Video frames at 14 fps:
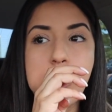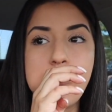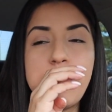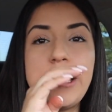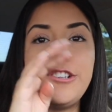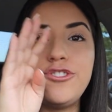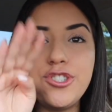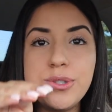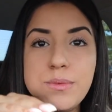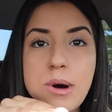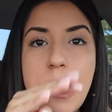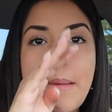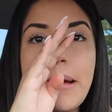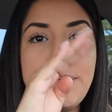my shoe
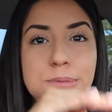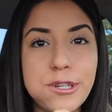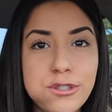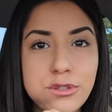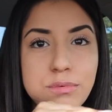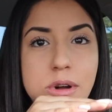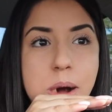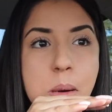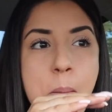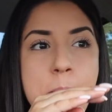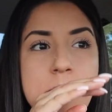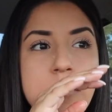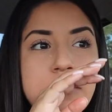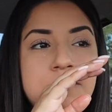wall, my purse wall,
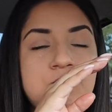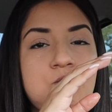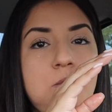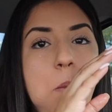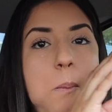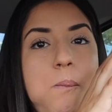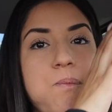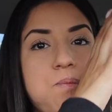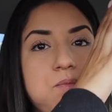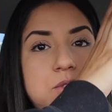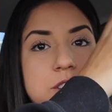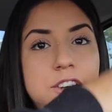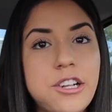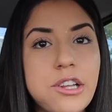
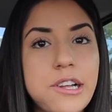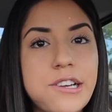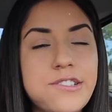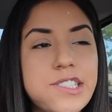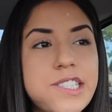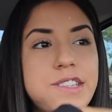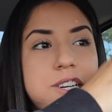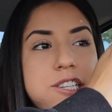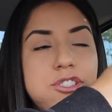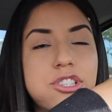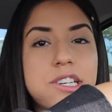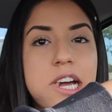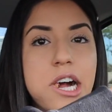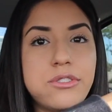a closet that I
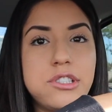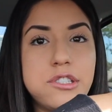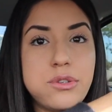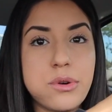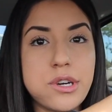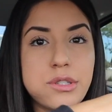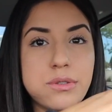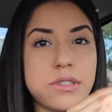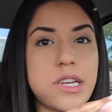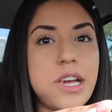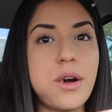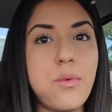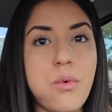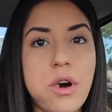took out the door, so it's
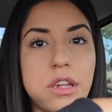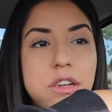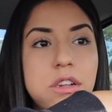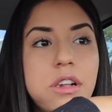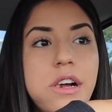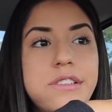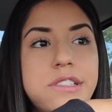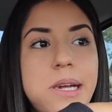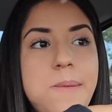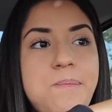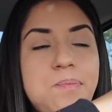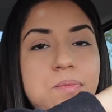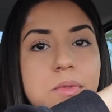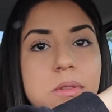like a walk-in
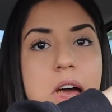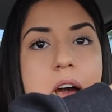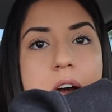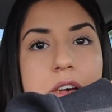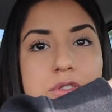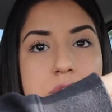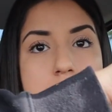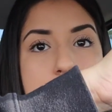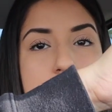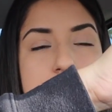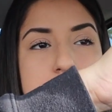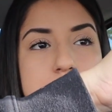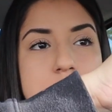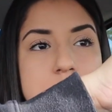closet that has all
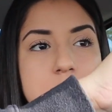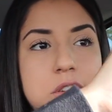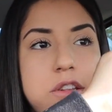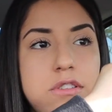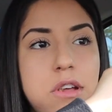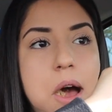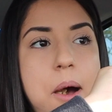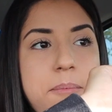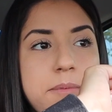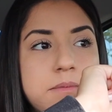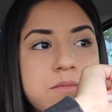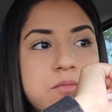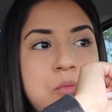my sweaters at the top,